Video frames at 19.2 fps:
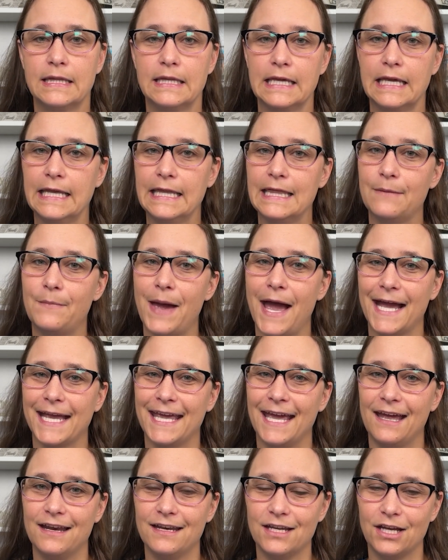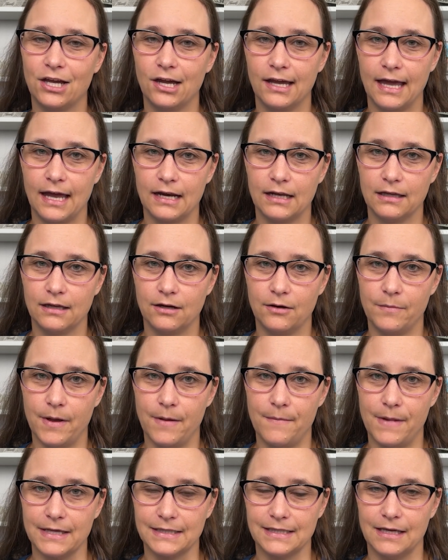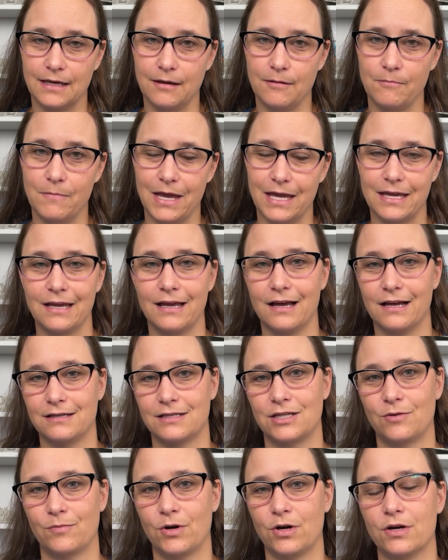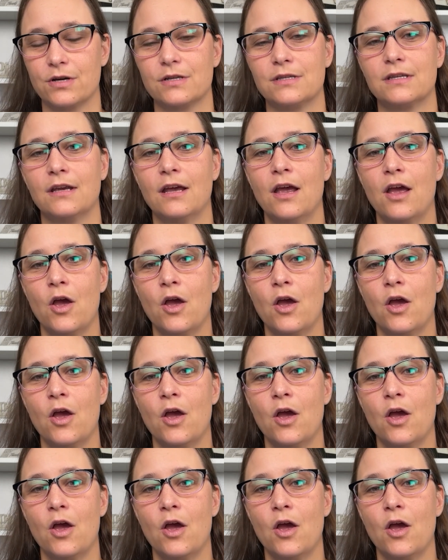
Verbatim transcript: in the back end, it could get a little bit messy making customers